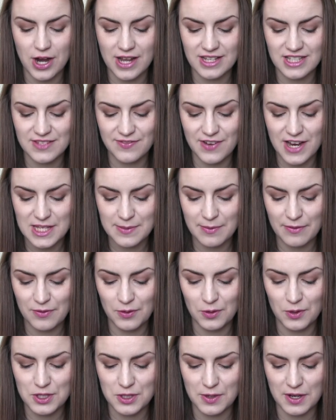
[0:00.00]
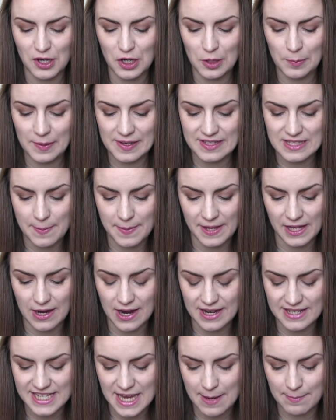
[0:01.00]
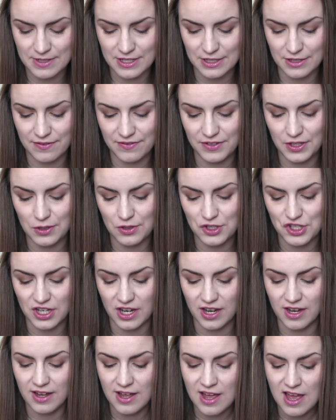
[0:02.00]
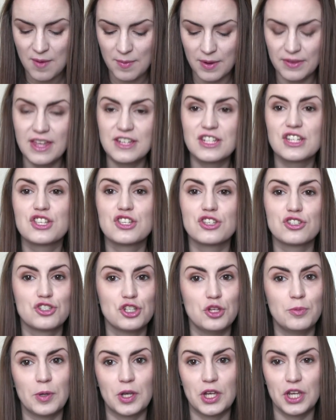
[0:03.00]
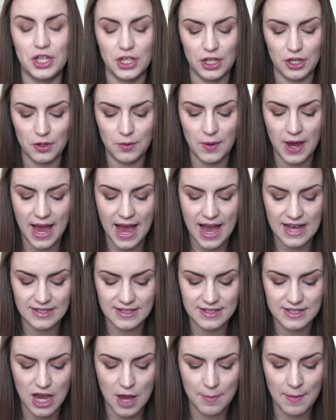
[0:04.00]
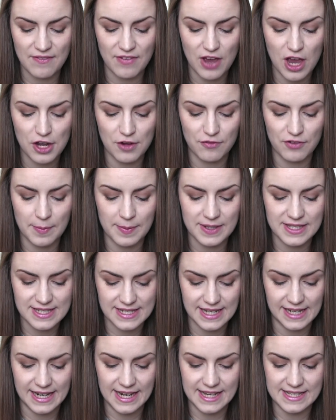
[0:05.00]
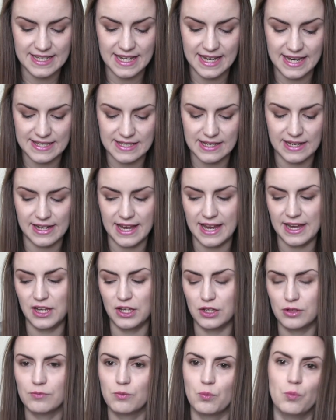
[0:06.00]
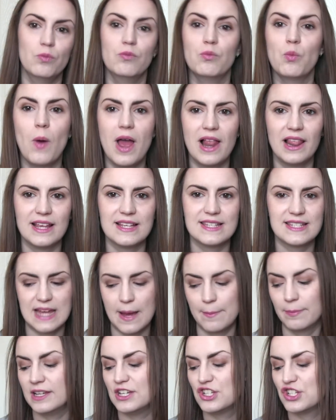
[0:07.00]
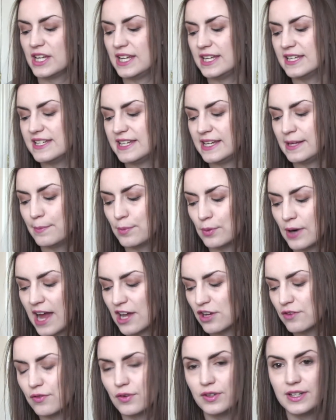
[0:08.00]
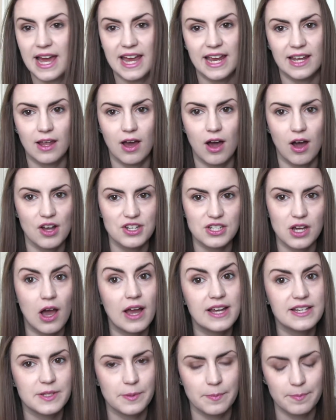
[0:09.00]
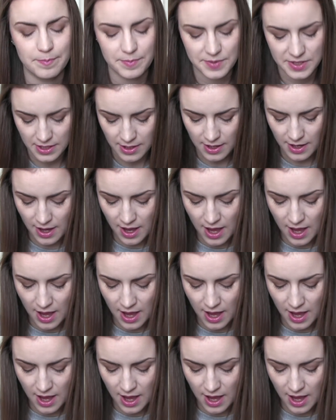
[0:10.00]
transfers before, so it could be something I attempt in the future. But they're just super cute, and I've heard of Ribbiets Stickets. It is like a well-established indie brand for nail art items.